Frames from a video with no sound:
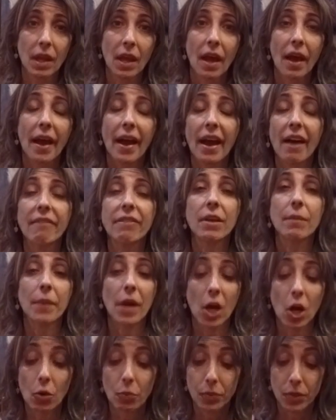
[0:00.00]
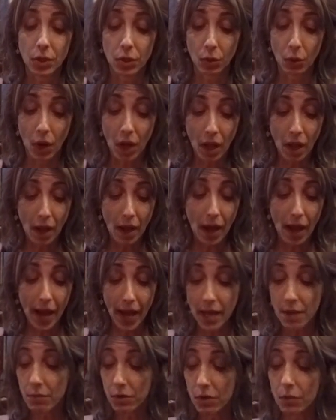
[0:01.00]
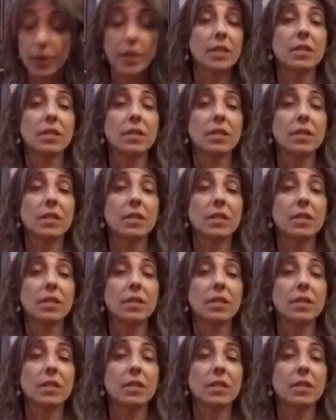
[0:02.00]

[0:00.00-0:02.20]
Have them help you. I am going